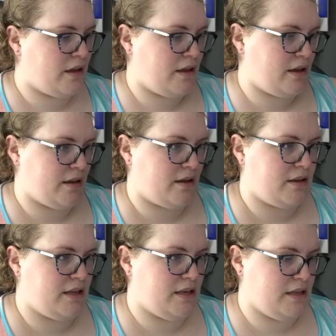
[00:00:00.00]

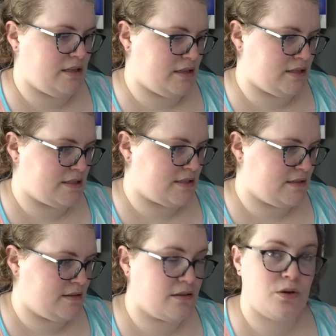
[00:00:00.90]
It is
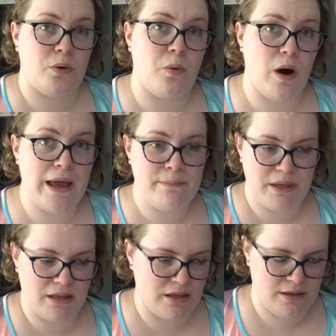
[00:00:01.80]
quite
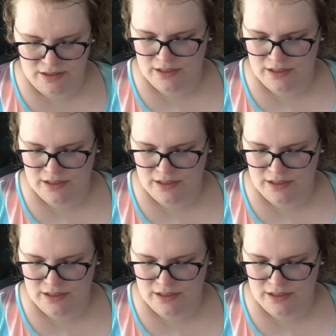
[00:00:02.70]
big.